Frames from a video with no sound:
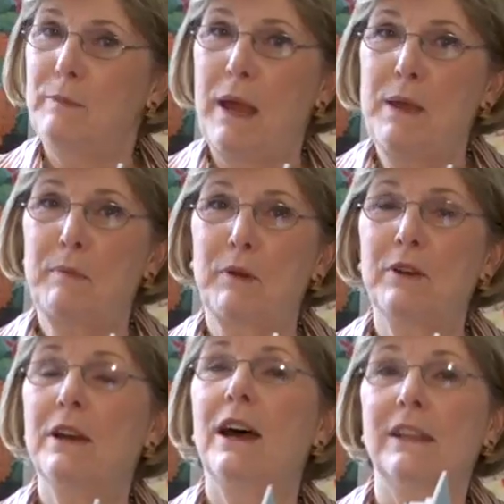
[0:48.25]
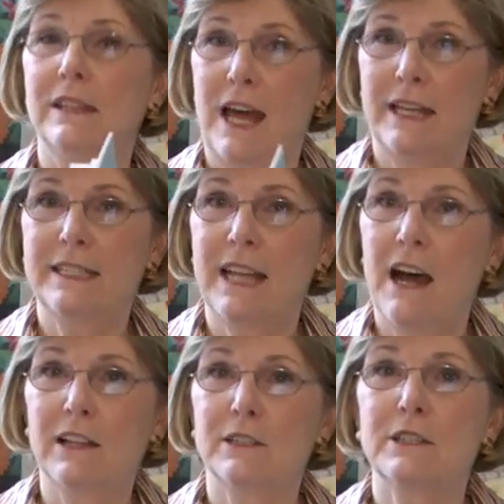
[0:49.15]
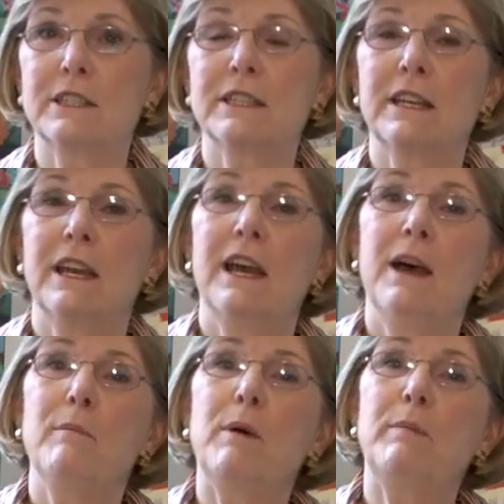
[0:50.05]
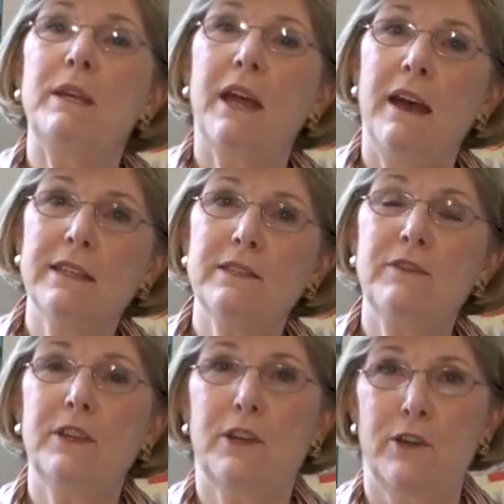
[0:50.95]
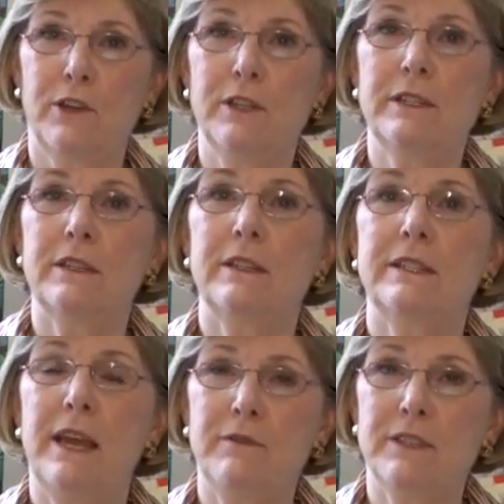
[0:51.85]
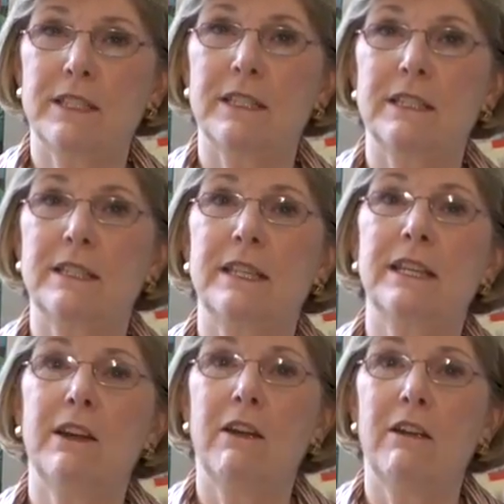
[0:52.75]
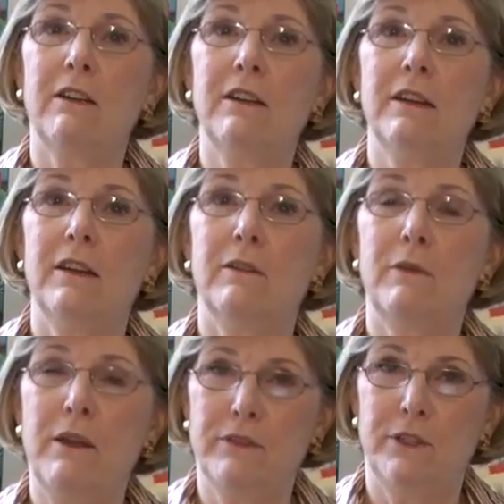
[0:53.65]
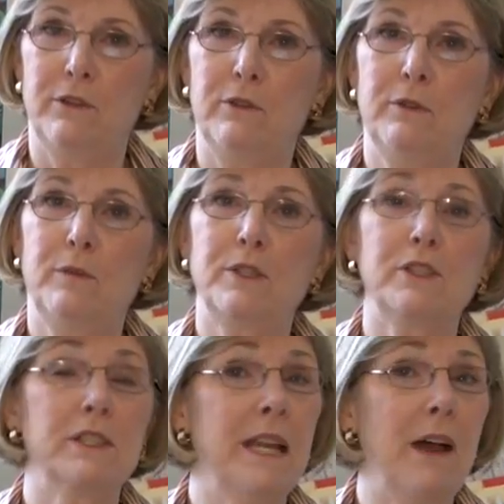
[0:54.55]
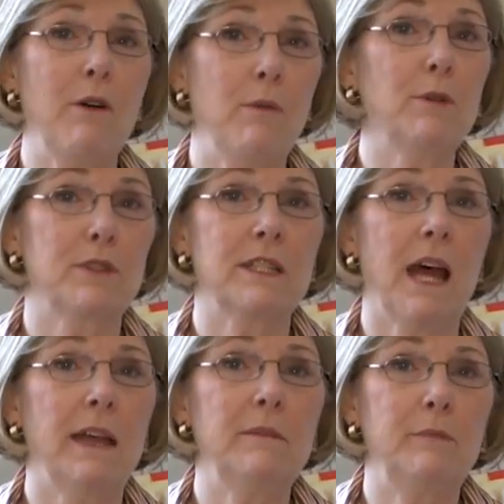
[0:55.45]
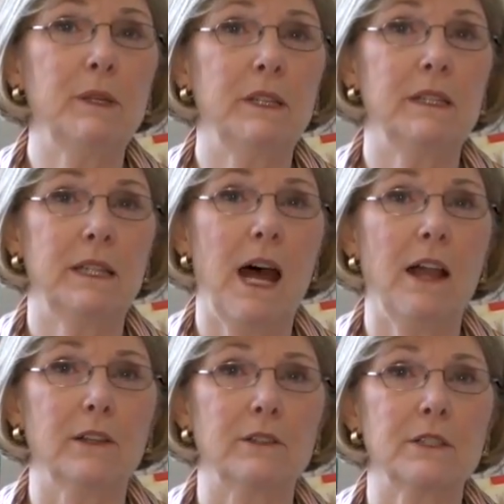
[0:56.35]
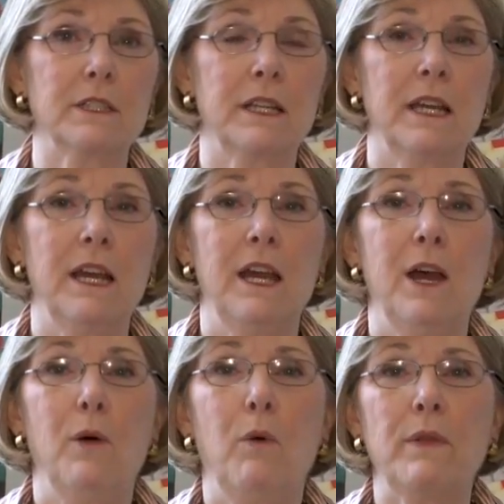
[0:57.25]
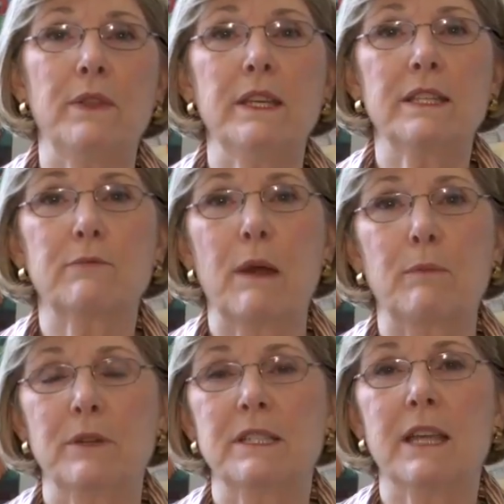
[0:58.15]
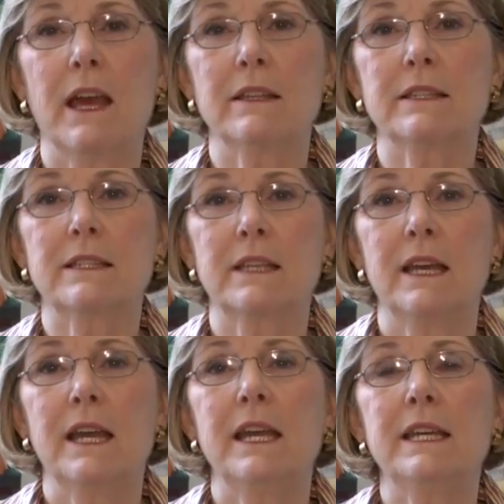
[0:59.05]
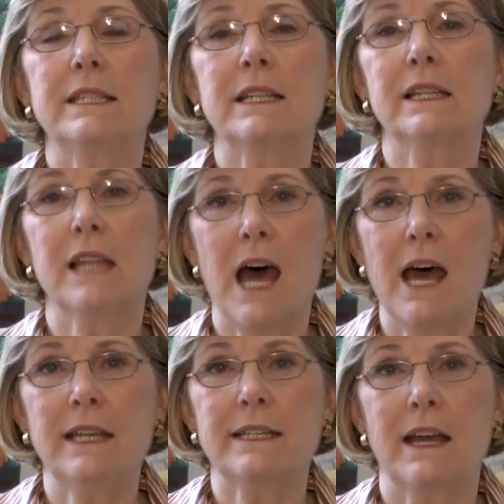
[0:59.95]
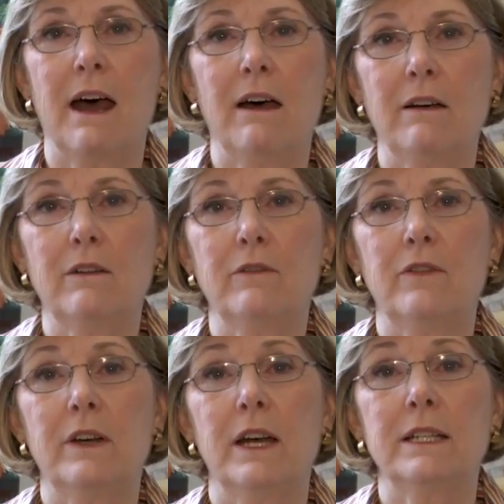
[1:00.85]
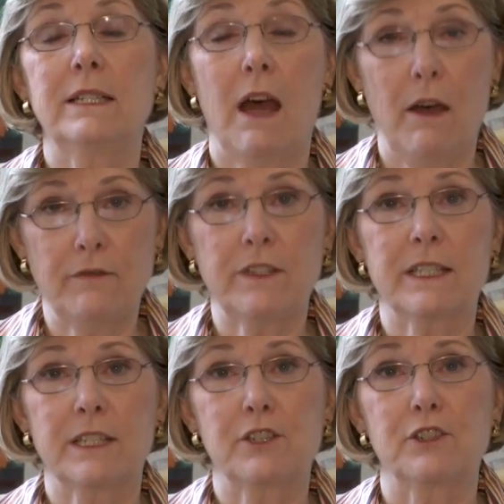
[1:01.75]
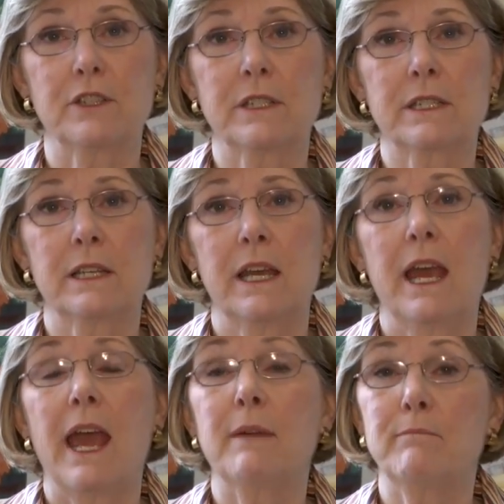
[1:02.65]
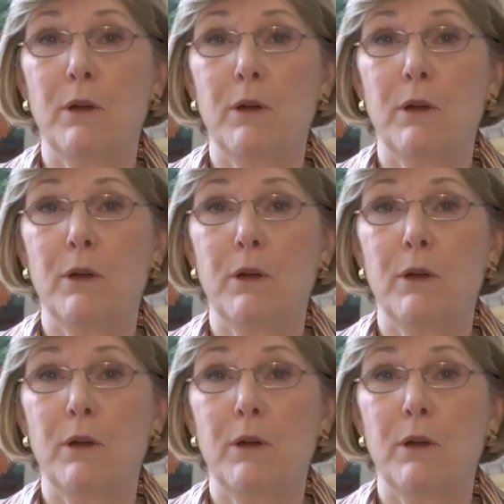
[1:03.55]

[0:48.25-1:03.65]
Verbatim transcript: of paper, a lot of dollars. But because of the current deficit in our revenue, which is now almost $9 billion, what this represents is a lot of tough decisions and